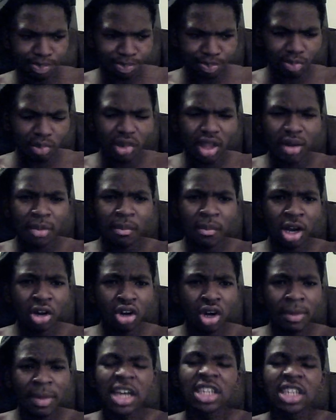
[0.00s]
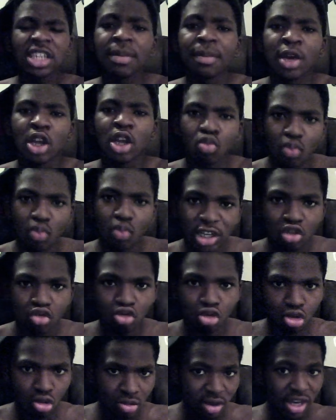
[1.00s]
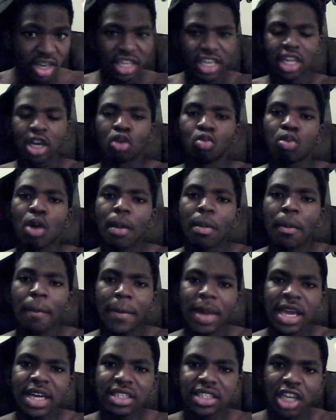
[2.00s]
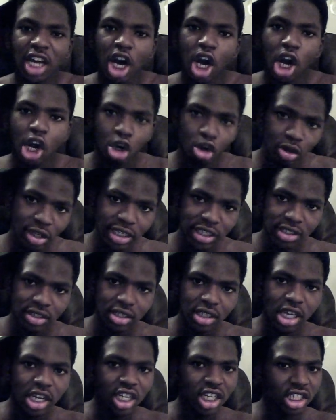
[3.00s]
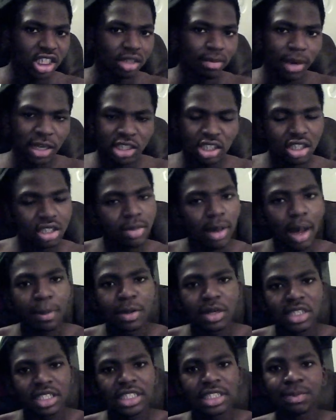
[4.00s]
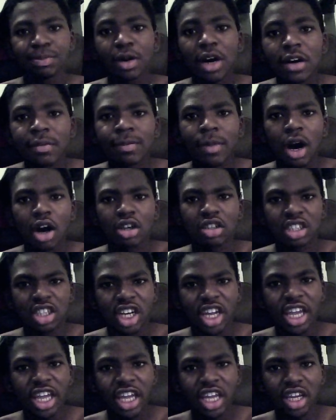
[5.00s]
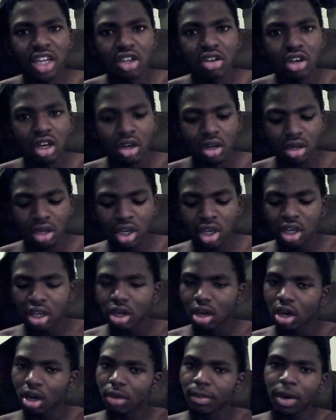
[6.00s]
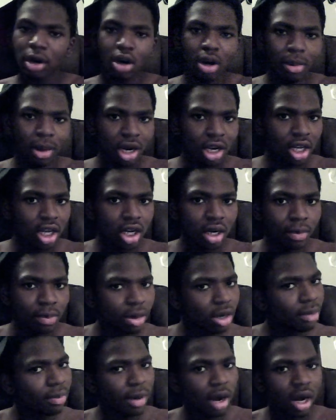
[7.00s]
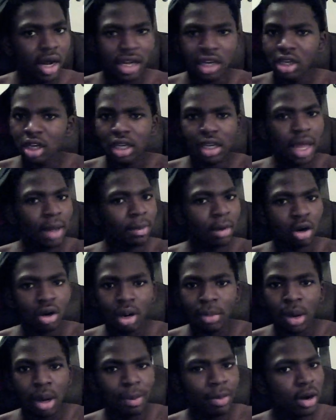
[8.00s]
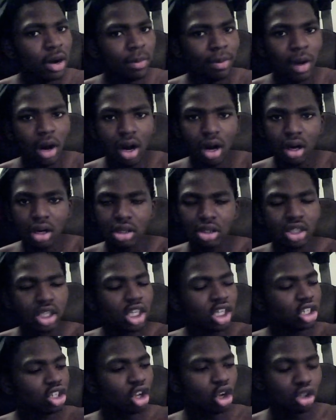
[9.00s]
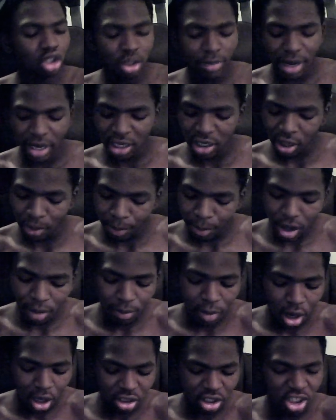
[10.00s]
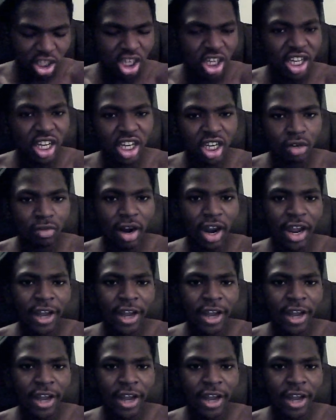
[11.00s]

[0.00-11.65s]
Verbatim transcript: my grandma sent me in the restroom to get a rubber band and her grease, cause she, my sister about to put these puff balls in her head. You know, you know, my grandma love them puff balls. Ain't nothing like my grandma puff balls. So she about to get these puff balls in her head, right?